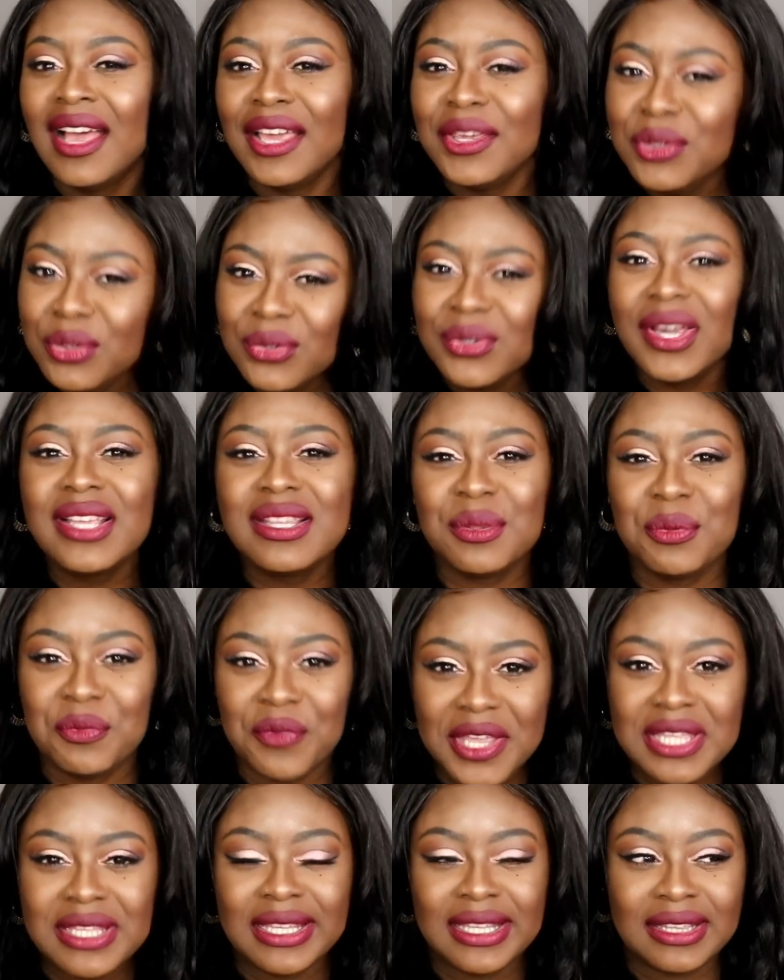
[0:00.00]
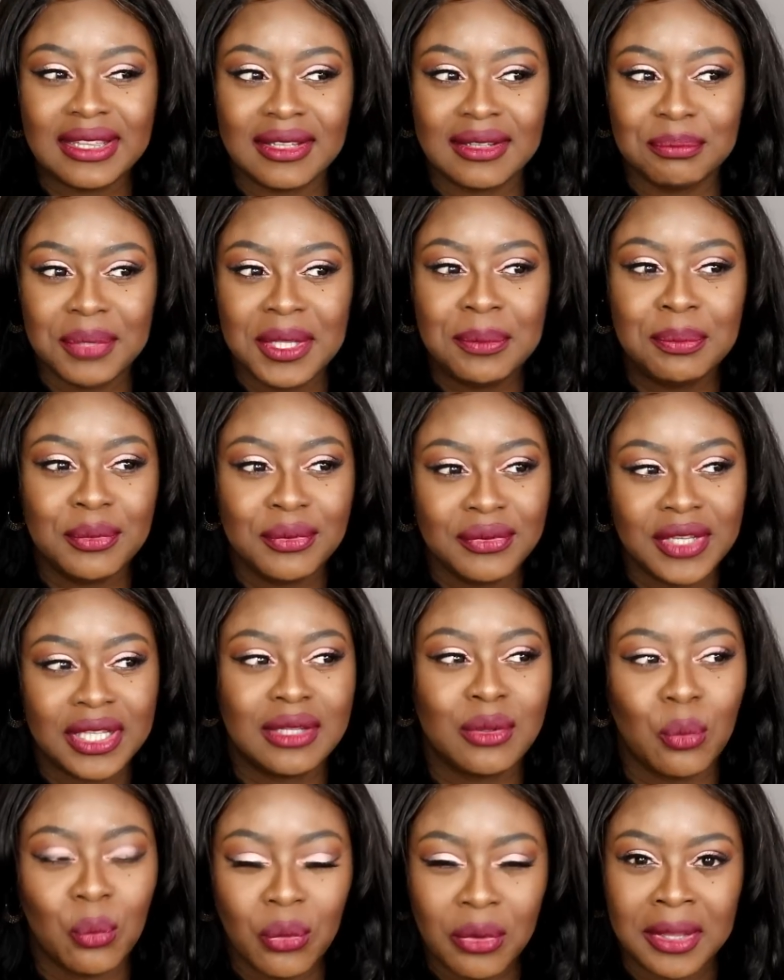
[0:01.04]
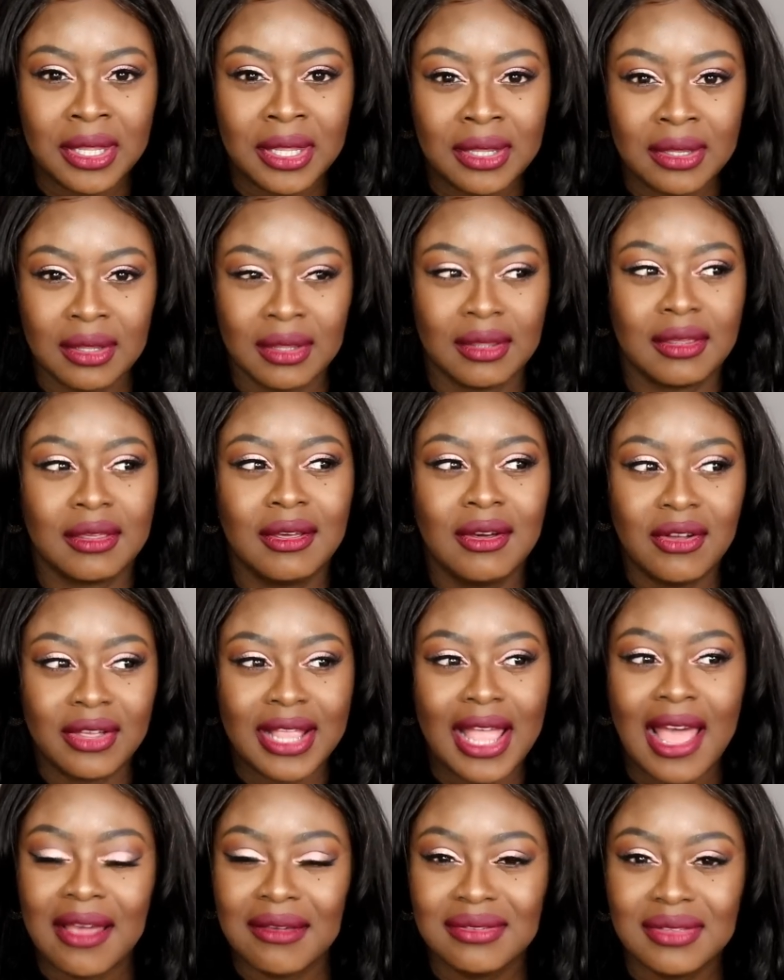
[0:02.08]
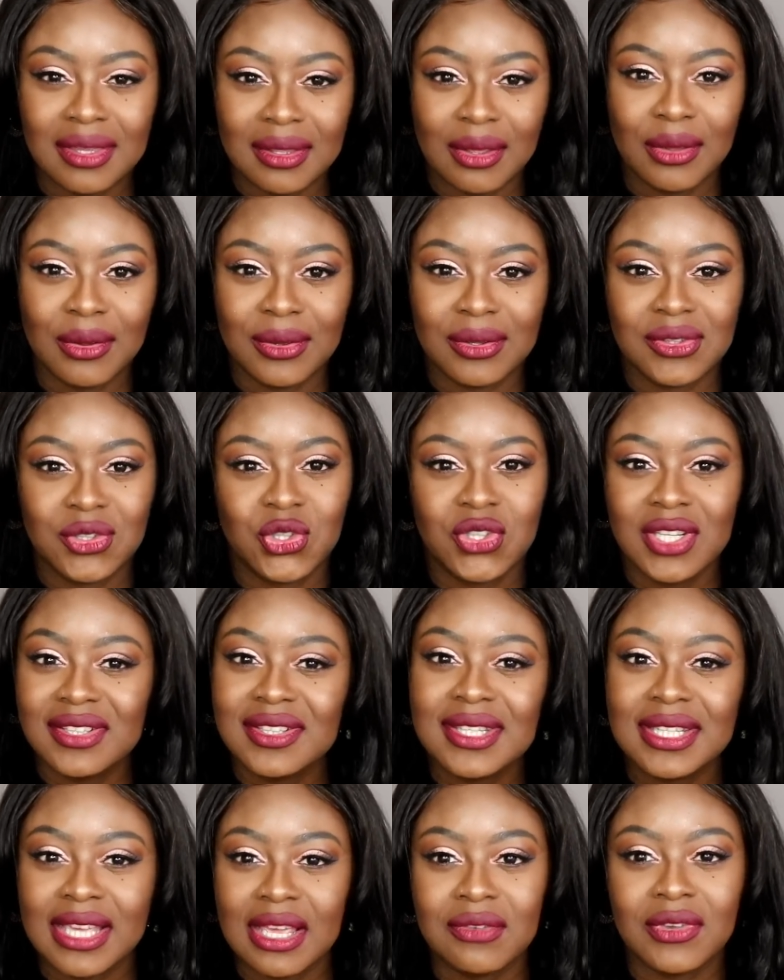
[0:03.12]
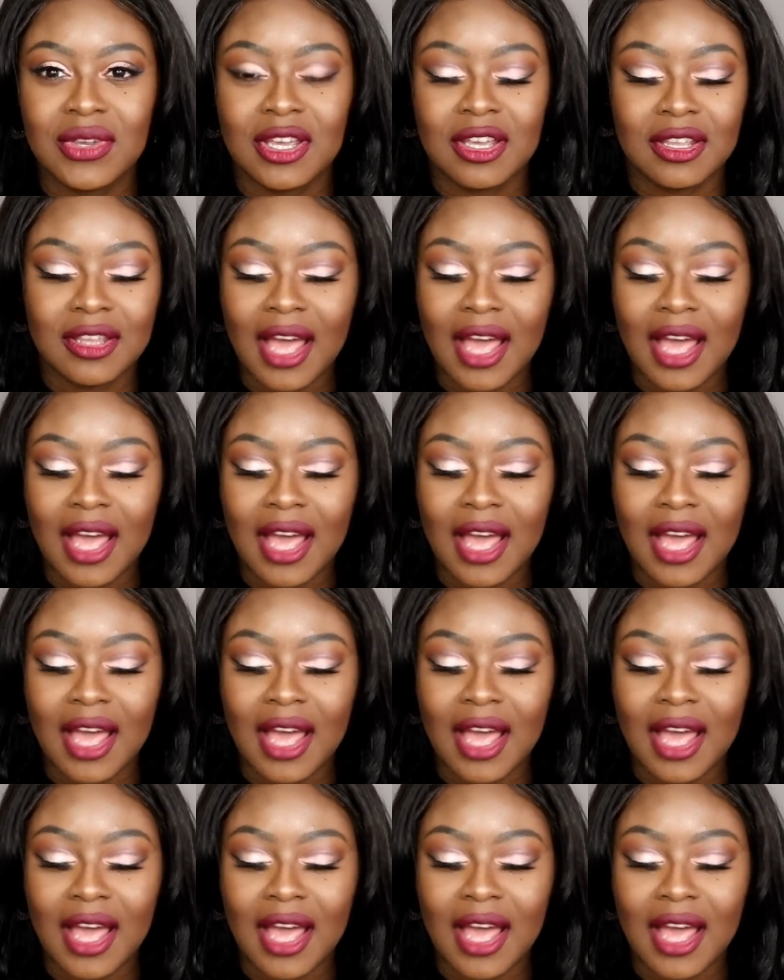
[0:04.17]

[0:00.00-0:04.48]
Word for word: Are you guys offended that people think that women can't have their own shit together?